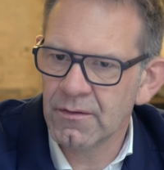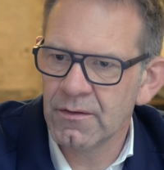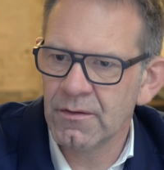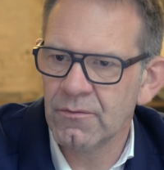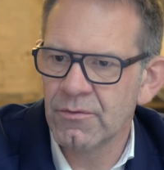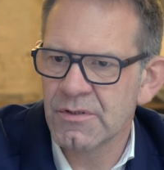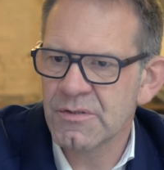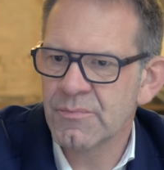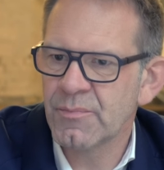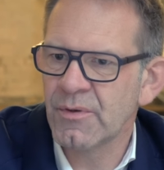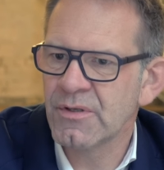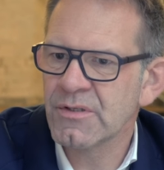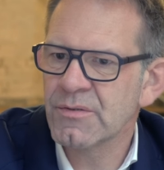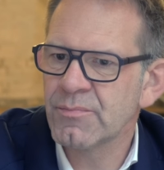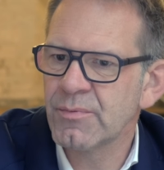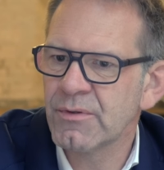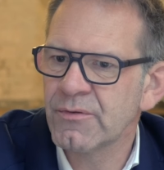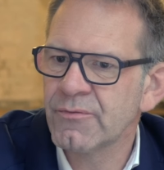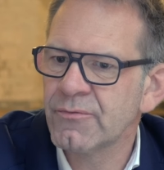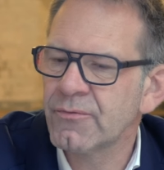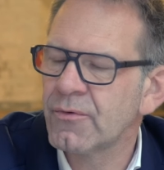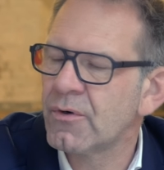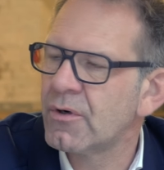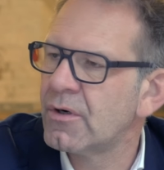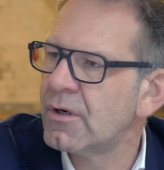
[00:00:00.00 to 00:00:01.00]
responsible
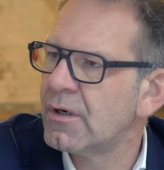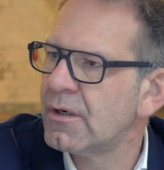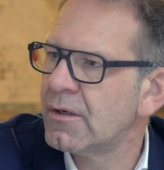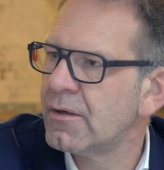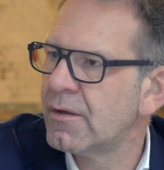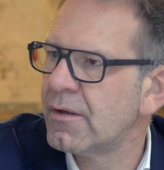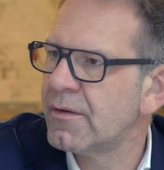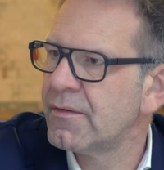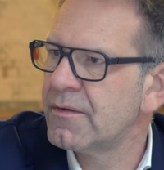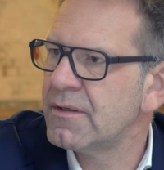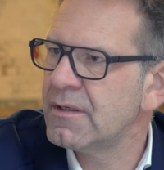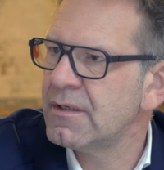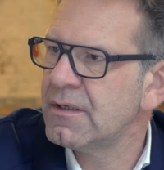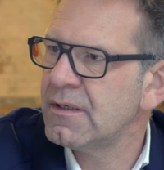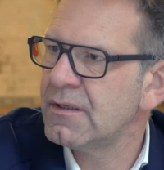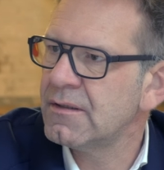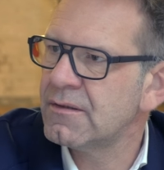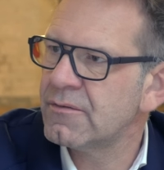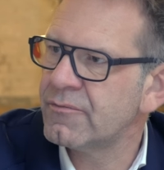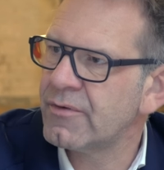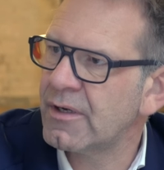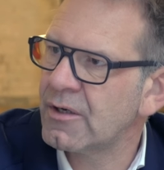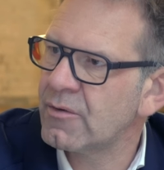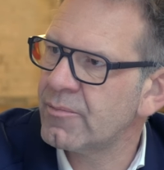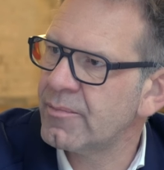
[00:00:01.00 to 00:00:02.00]
for the
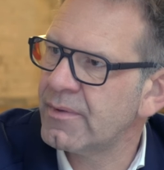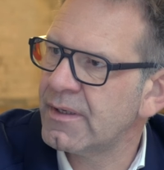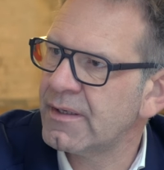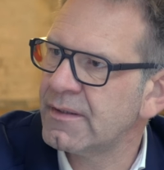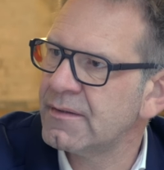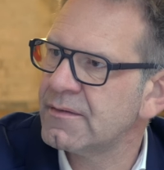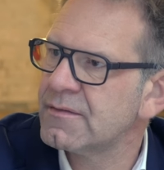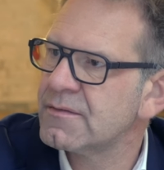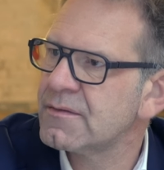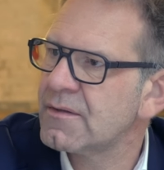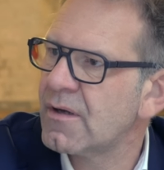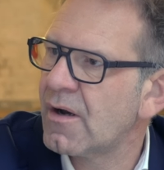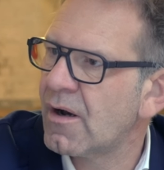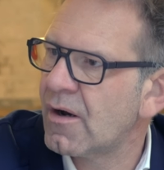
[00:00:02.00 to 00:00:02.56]
development